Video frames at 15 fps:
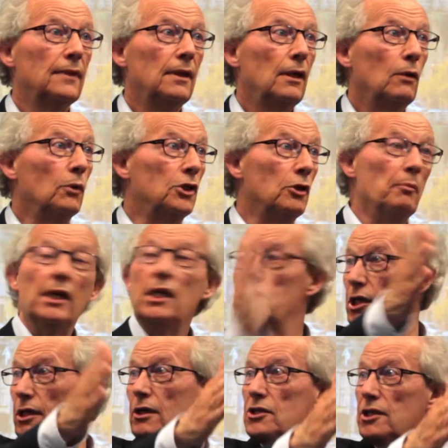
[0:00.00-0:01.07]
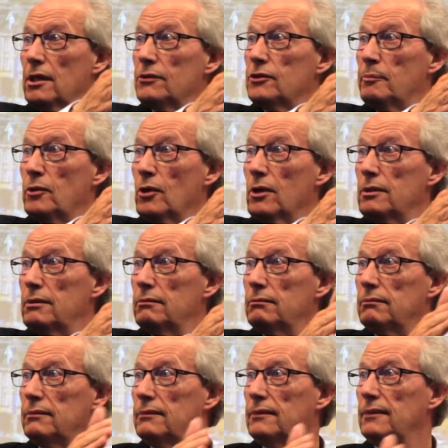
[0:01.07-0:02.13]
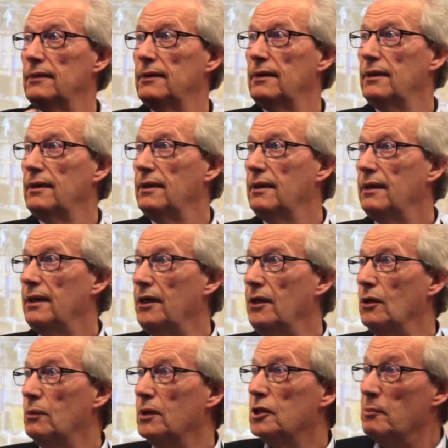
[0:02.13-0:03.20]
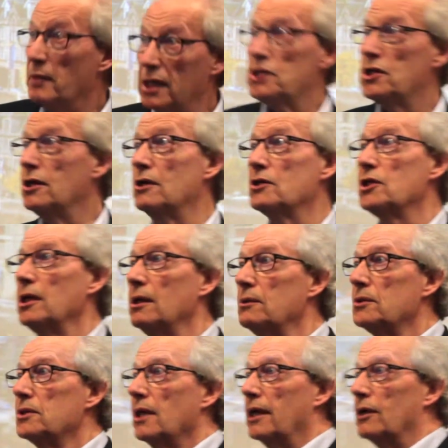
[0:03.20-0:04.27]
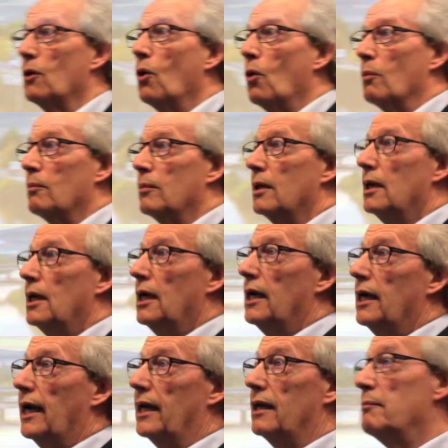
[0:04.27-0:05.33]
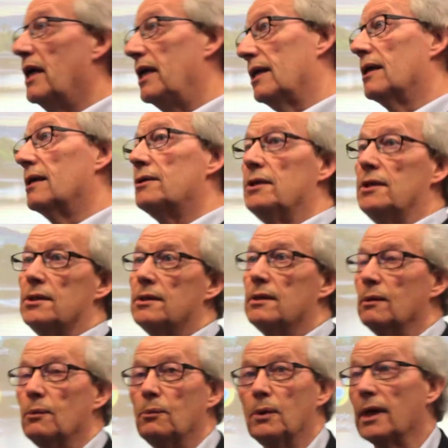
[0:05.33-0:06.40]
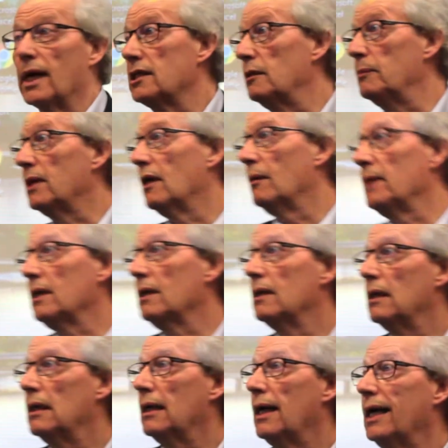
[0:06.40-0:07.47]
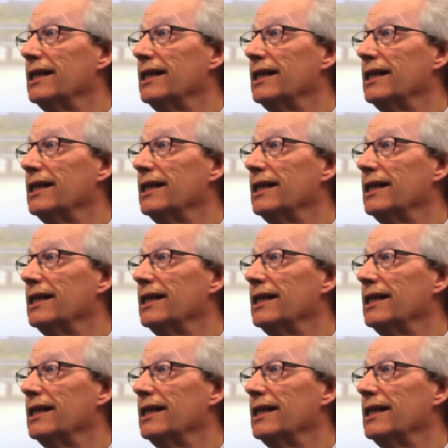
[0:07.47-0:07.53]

We're diminishing ourselves abroad, we're diminishing ourselves at home, and in many countries we're actually becoming a